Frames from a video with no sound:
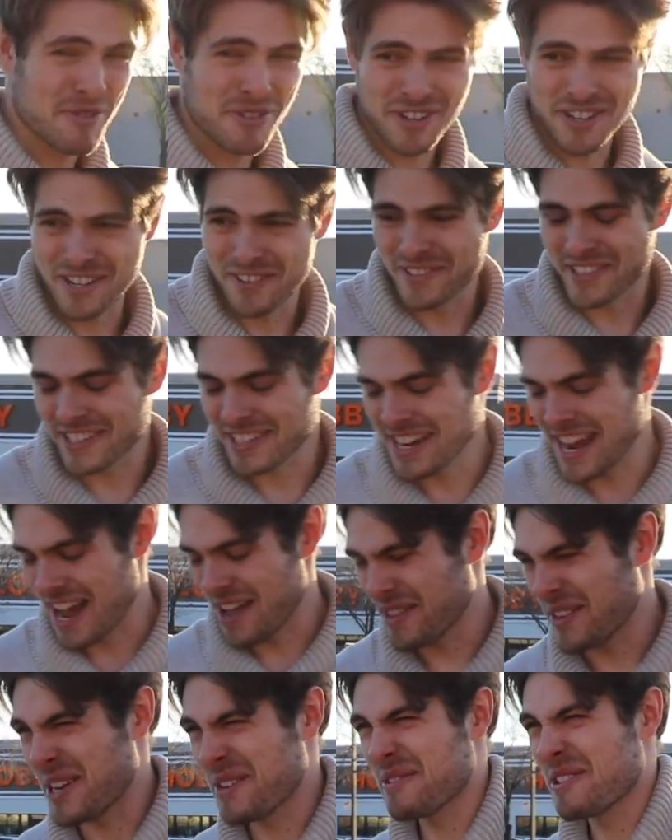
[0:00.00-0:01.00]
more Why? nervous
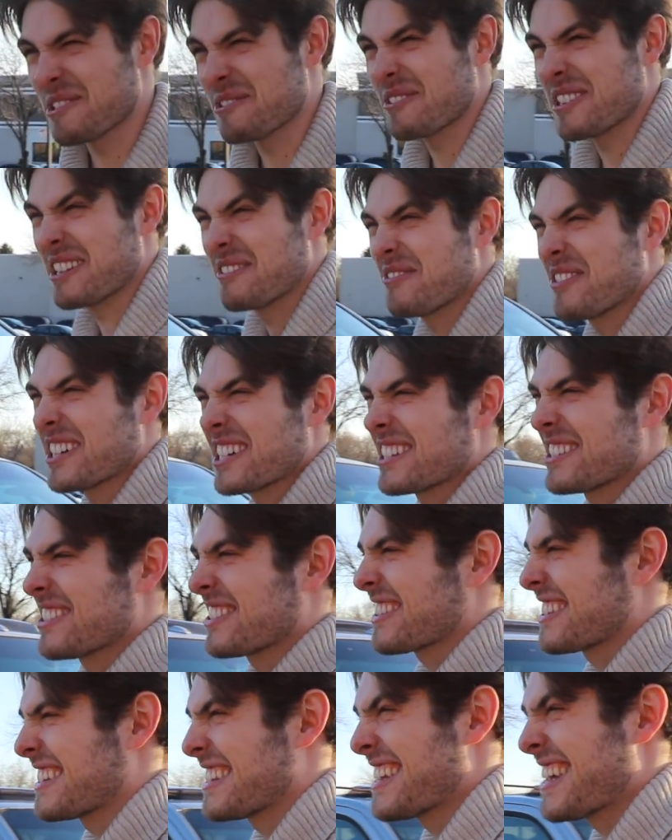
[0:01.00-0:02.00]
now than I was when I f***ing
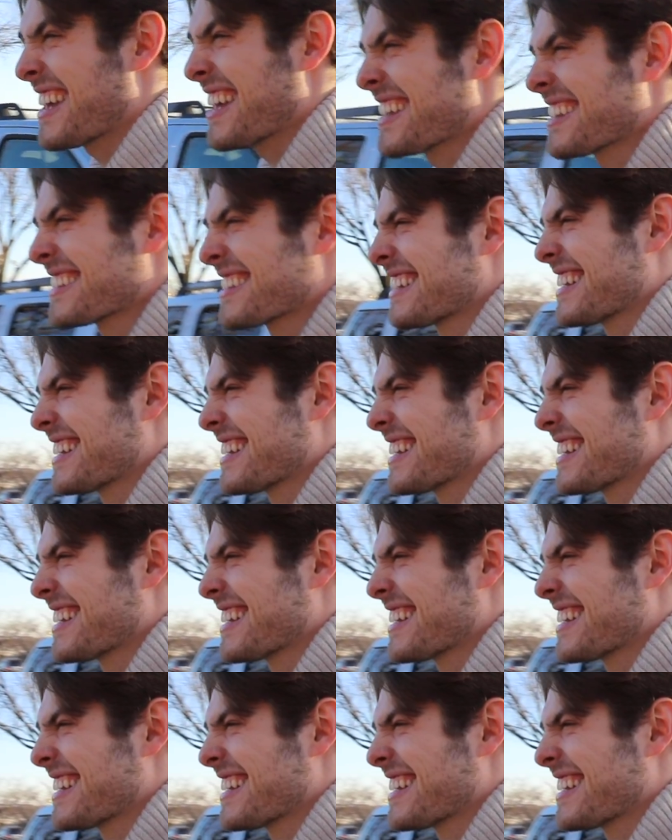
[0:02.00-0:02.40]
took the test.